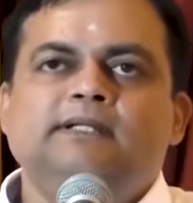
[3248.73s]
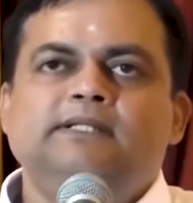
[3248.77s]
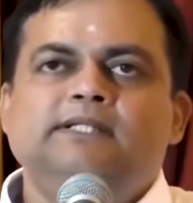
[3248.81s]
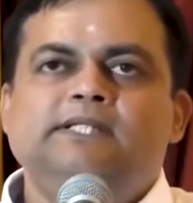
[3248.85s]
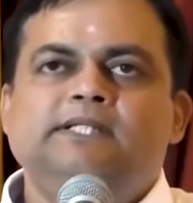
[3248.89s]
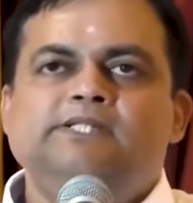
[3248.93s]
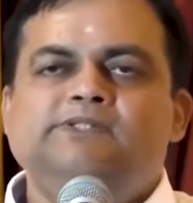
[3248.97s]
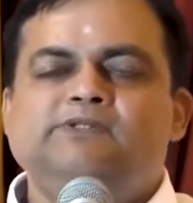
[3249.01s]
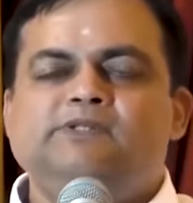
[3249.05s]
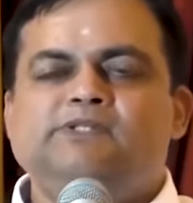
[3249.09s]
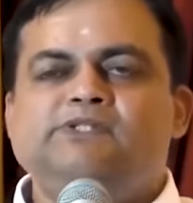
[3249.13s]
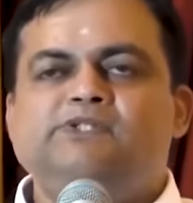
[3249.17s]

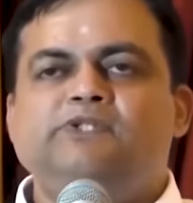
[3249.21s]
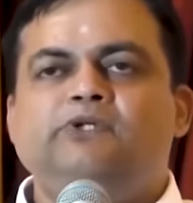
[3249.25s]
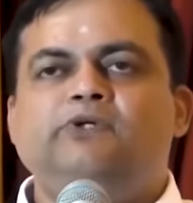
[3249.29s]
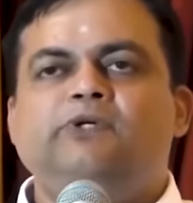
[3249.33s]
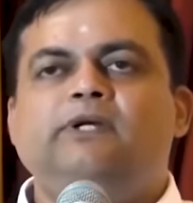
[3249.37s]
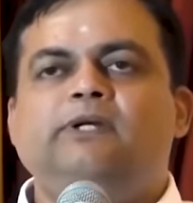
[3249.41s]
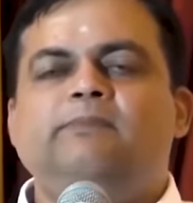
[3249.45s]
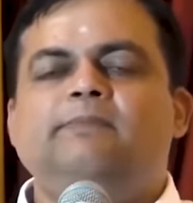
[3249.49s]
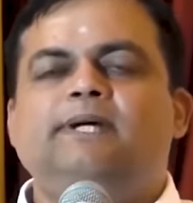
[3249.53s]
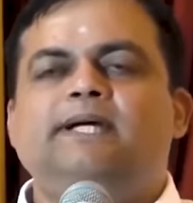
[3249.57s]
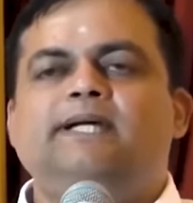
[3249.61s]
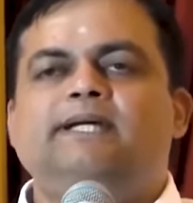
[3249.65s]
This was
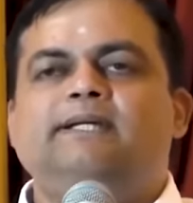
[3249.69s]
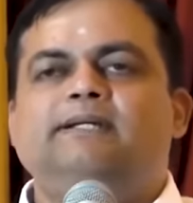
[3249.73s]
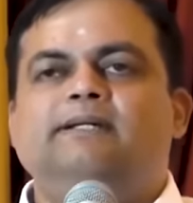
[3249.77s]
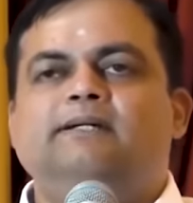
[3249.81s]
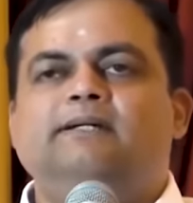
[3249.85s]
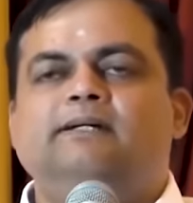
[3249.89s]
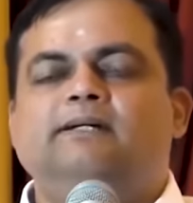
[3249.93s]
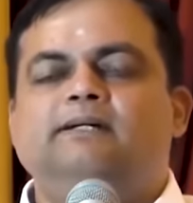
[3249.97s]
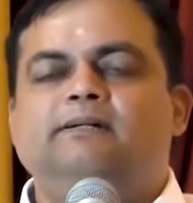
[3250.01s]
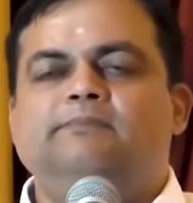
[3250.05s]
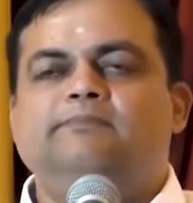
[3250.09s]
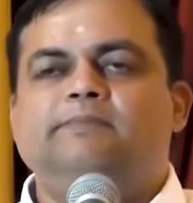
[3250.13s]
during my
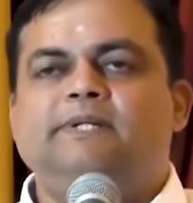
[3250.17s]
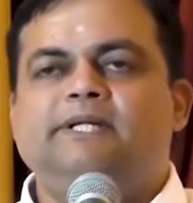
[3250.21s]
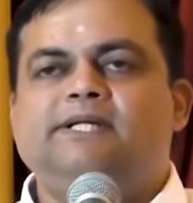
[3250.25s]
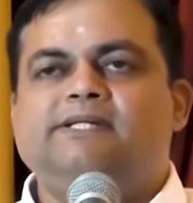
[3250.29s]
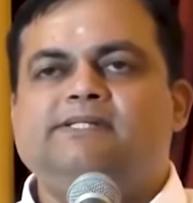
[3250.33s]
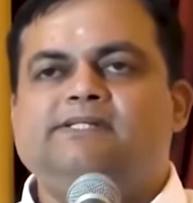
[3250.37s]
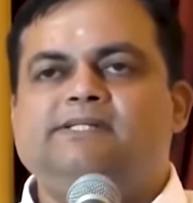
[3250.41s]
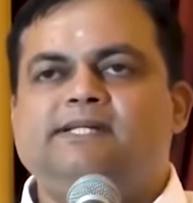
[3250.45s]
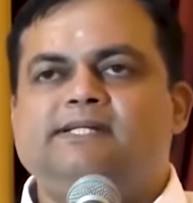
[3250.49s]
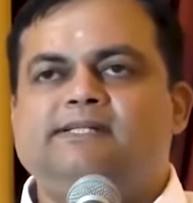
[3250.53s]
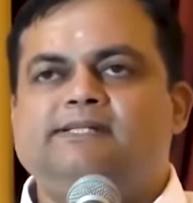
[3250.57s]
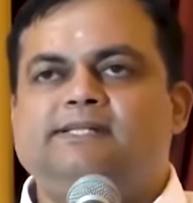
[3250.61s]

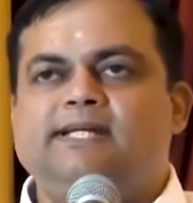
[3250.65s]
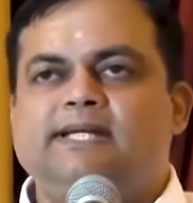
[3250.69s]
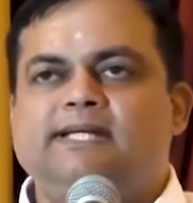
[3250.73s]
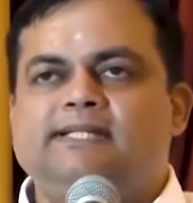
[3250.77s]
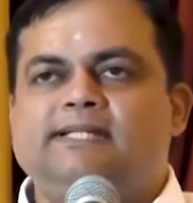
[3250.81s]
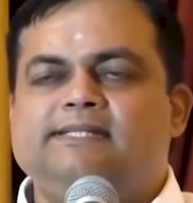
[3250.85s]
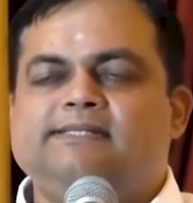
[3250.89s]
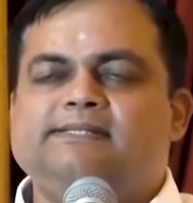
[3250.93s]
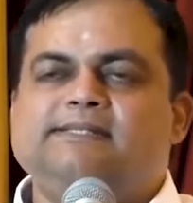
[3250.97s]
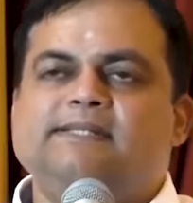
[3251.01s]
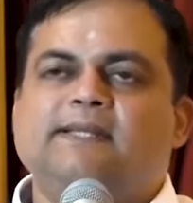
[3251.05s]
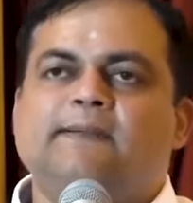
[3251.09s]
PhD
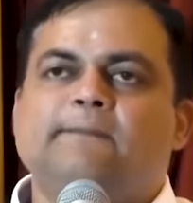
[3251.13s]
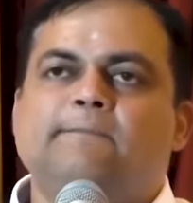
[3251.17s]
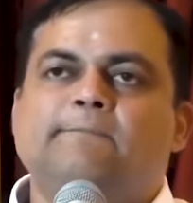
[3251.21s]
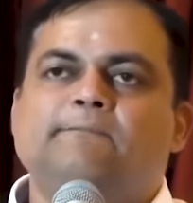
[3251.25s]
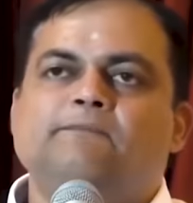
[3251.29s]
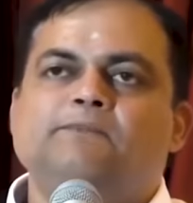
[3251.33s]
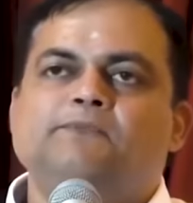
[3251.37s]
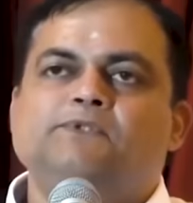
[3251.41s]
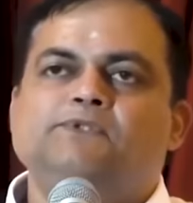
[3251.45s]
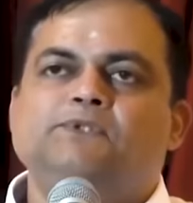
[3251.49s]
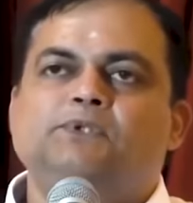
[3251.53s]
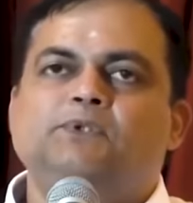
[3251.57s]
days.
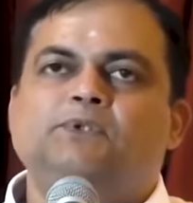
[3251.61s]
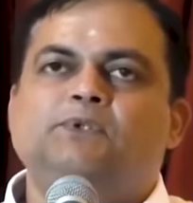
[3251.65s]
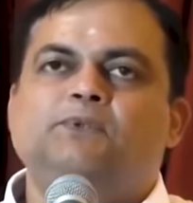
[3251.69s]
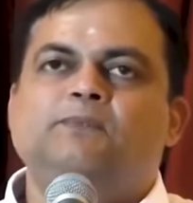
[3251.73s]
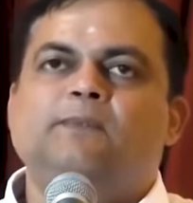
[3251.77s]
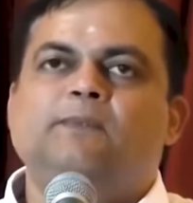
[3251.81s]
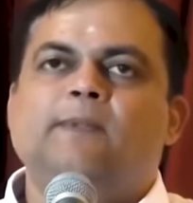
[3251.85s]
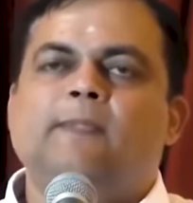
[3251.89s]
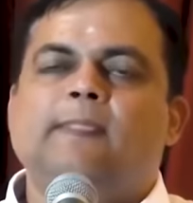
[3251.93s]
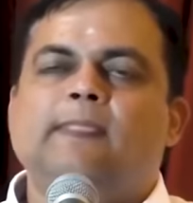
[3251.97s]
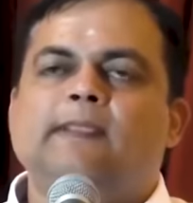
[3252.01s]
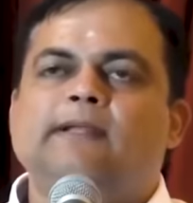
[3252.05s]

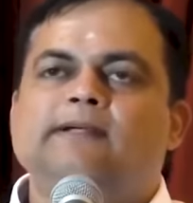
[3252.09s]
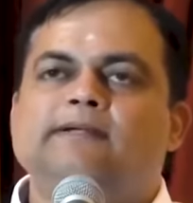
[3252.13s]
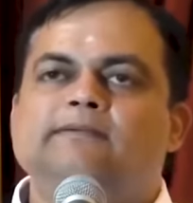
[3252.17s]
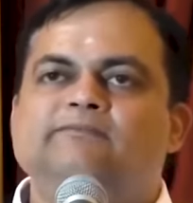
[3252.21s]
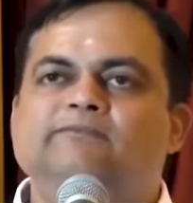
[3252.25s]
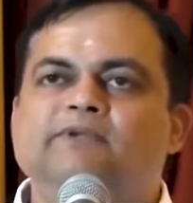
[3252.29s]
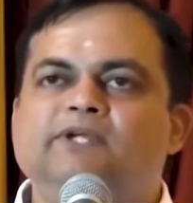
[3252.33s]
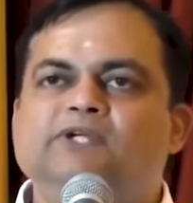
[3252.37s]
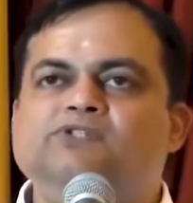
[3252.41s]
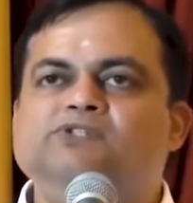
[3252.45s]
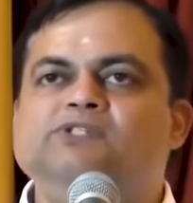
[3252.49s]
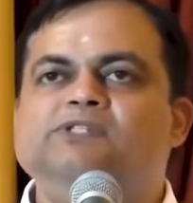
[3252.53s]
So
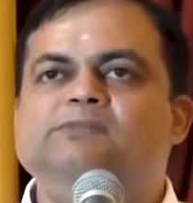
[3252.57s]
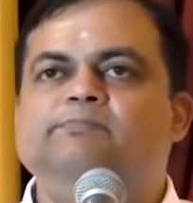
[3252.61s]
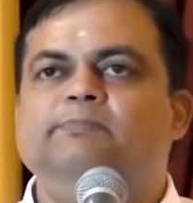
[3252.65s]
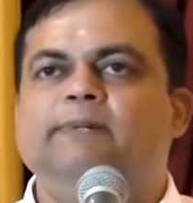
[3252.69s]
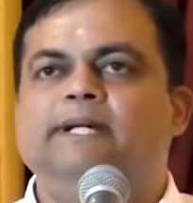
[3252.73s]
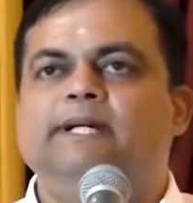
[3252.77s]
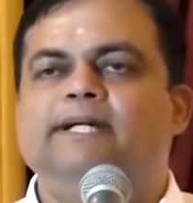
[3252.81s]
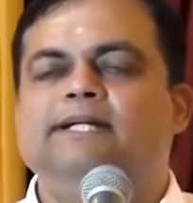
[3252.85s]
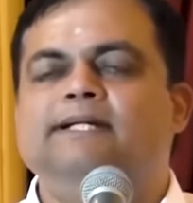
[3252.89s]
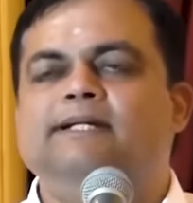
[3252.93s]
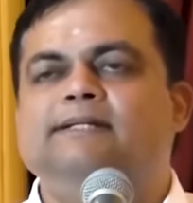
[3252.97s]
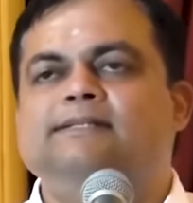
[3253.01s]
we used to
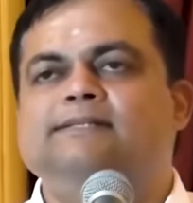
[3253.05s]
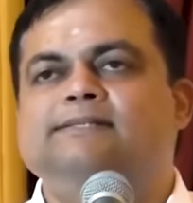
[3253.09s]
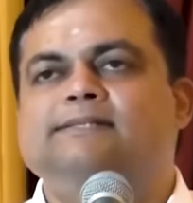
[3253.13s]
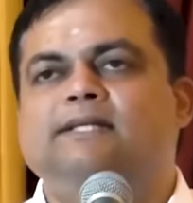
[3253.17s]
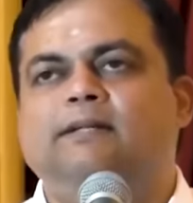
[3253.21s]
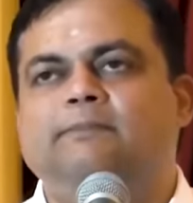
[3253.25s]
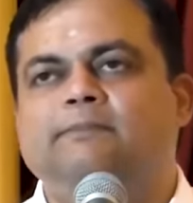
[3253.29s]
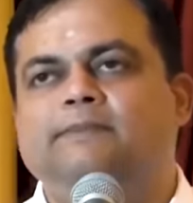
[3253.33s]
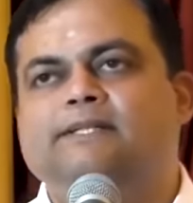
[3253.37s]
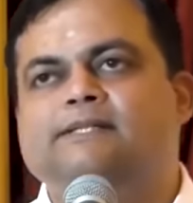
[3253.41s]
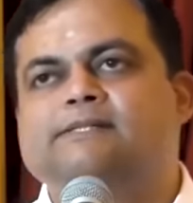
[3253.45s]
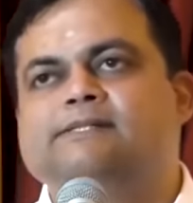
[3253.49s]
spend our
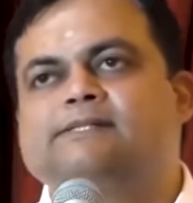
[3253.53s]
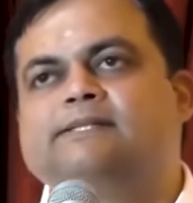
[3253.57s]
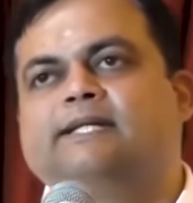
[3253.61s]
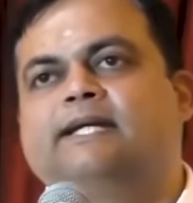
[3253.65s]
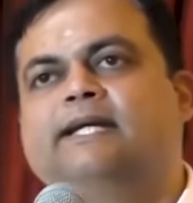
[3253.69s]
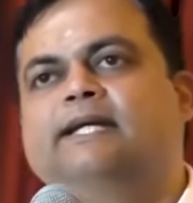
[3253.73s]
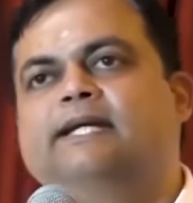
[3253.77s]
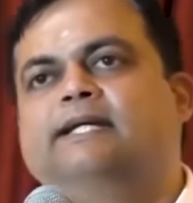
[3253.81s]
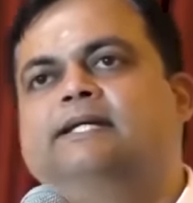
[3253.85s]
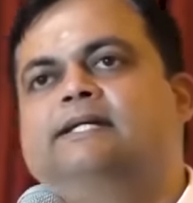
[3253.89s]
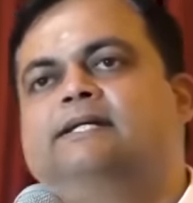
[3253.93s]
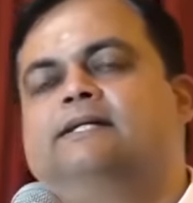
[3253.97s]
summers
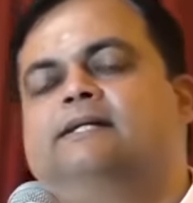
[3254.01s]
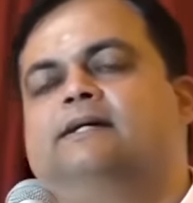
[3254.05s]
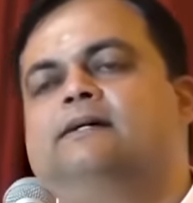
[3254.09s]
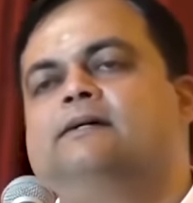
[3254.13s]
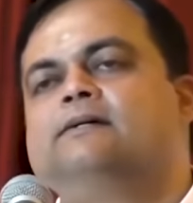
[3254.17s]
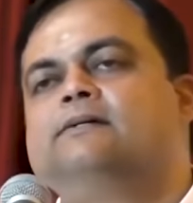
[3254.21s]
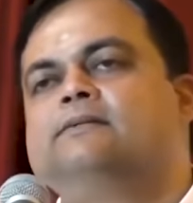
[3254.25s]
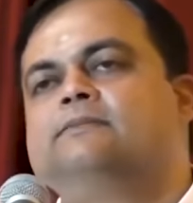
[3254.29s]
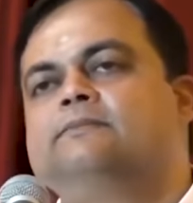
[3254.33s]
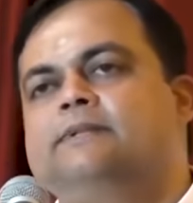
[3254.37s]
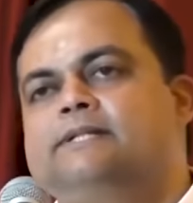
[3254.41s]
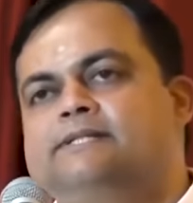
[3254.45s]
in
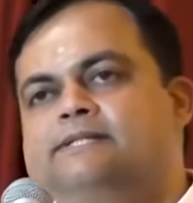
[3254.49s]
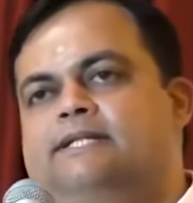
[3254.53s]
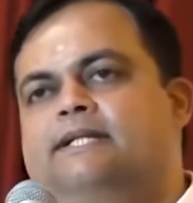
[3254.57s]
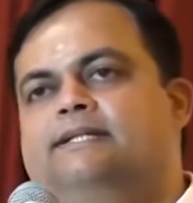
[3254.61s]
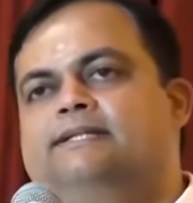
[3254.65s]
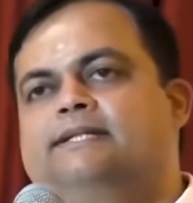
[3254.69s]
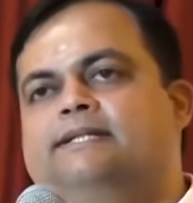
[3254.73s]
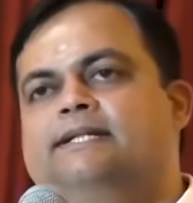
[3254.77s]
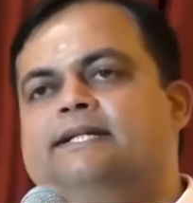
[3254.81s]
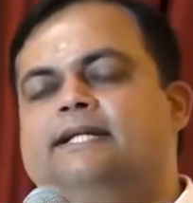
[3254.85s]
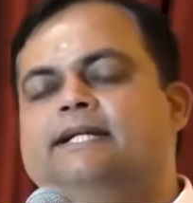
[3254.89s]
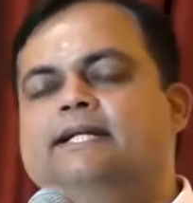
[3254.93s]

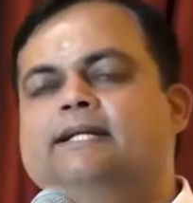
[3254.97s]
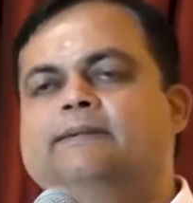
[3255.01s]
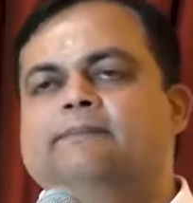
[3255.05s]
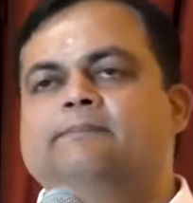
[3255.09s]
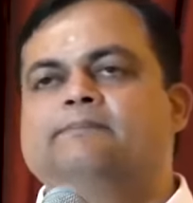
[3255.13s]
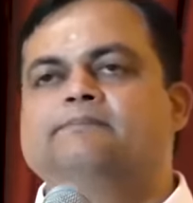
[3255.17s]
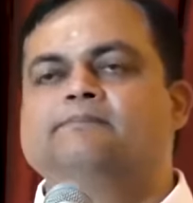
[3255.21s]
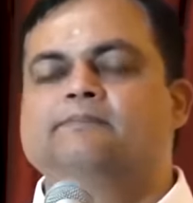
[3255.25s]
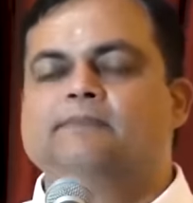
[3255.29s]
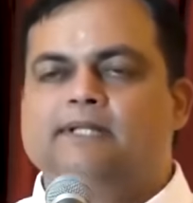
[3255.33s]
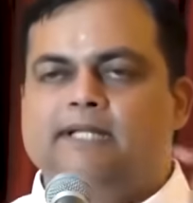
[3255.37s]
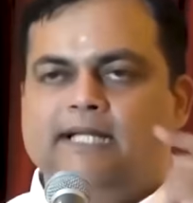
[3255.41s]
Prashant
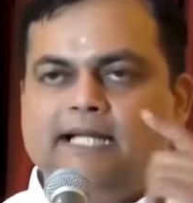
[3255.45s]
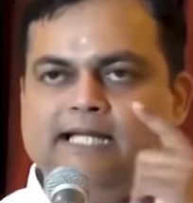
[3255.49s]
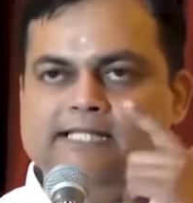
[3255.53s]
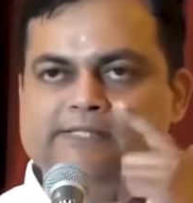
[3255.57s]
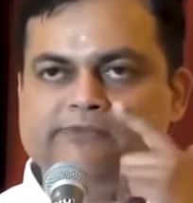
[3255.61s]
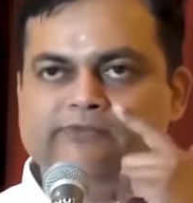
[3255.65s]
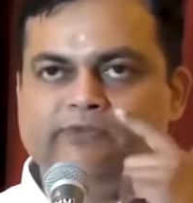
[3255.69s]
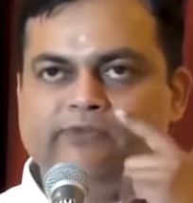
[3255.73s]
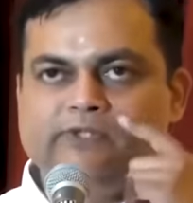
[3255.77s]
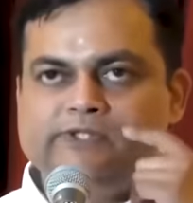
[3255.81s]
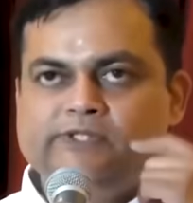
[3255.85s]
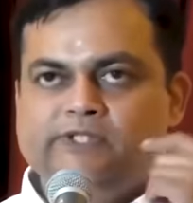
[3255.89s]
Nilayam,
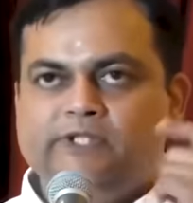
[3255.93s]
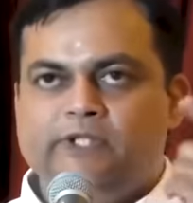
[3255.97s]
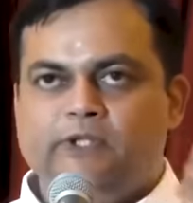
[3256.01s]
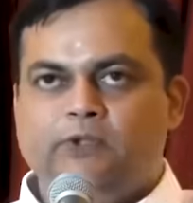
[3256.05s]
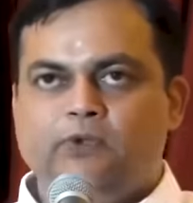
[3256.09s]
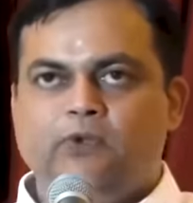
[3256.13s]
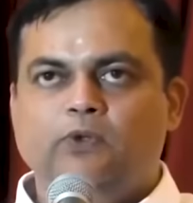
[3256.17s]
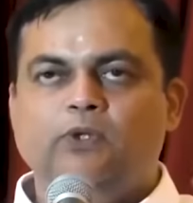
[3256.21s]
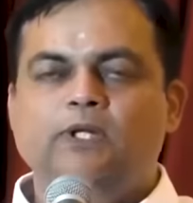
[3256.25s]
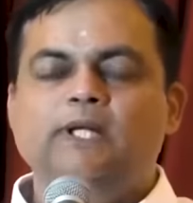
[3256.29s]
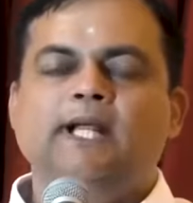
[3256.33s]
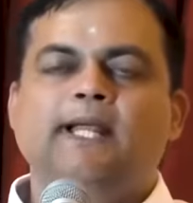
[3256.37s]
as was the
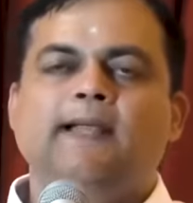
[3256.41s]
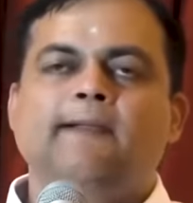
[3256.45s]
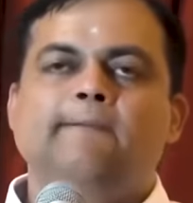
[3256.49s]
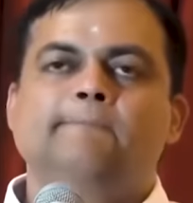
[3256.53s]
rule.